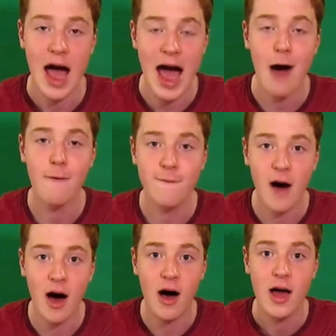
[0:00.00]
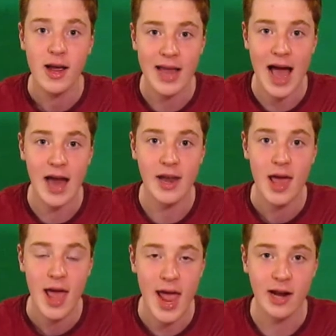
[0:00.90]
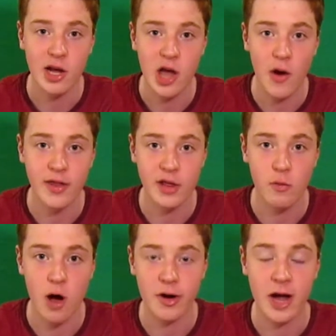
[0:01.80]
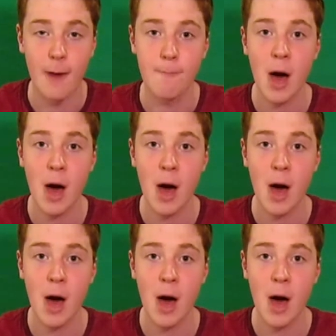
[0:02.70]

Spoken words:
How far can England go in this World Cup?